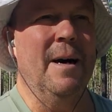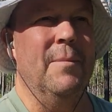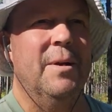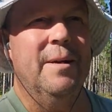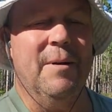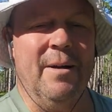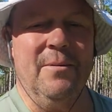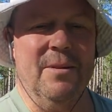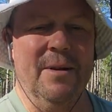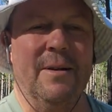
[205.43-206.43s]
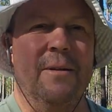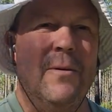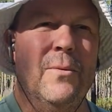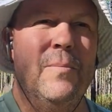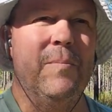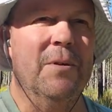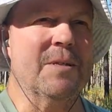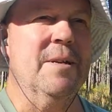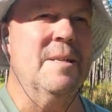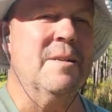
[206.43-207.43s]
I mean, I don't think,
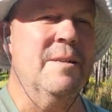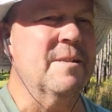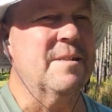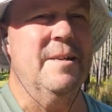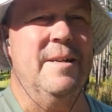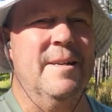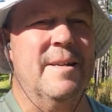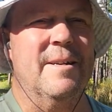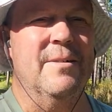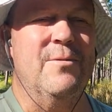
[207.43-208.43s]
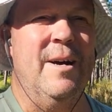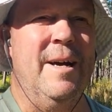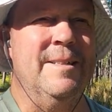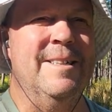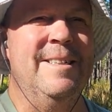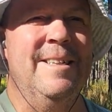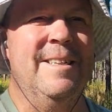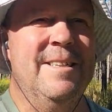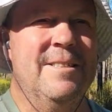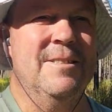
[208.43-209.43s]
this thing's going to stay confined
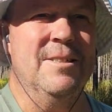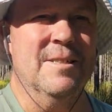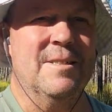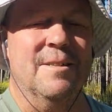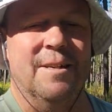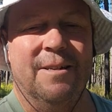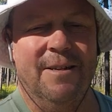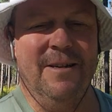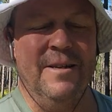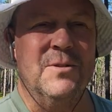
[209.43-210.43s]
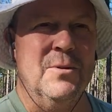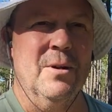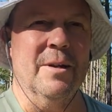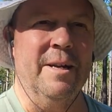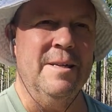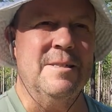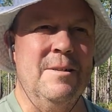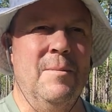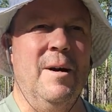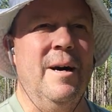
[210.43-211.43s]
to just Israel against
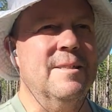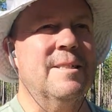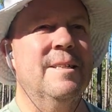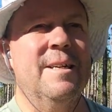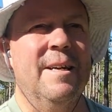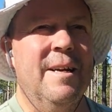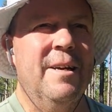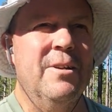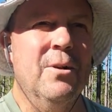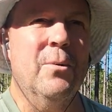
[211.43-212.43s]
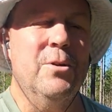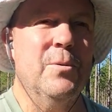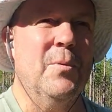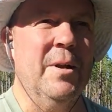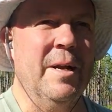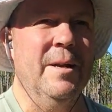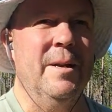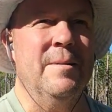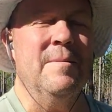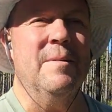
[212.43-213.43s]
Hamas. When you bring
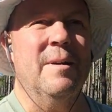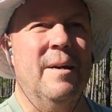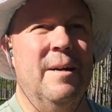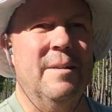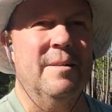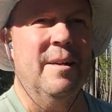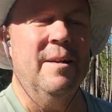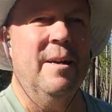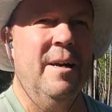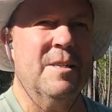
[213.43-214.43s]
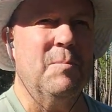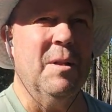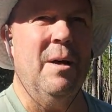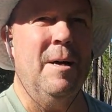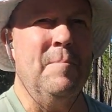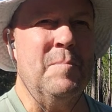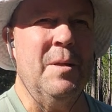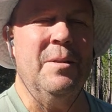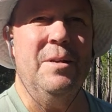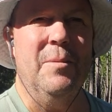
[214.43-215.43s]
in Hezbollah,
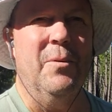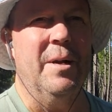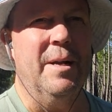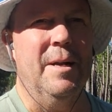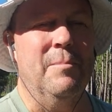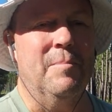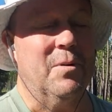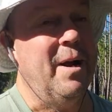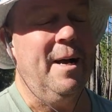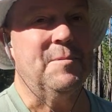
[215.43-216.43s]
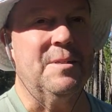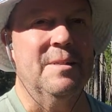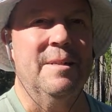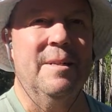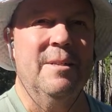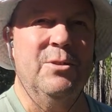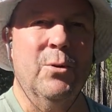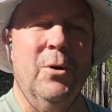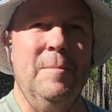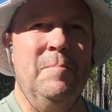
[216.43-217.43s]
and then you bring in perhaps
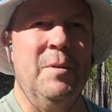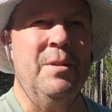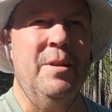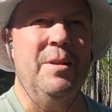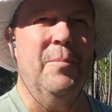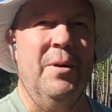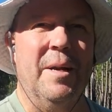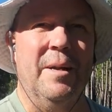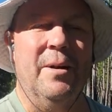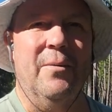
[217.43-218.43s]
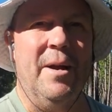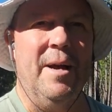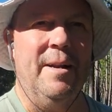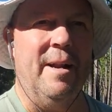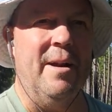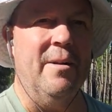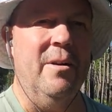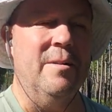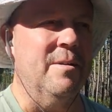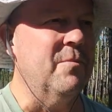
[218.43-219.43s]
Jordan, and then you bring in Iran, and I
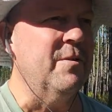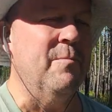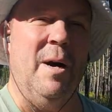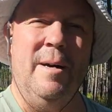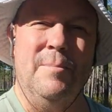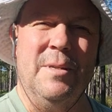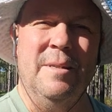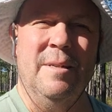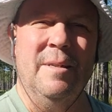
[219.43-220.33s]
heard that we bombed,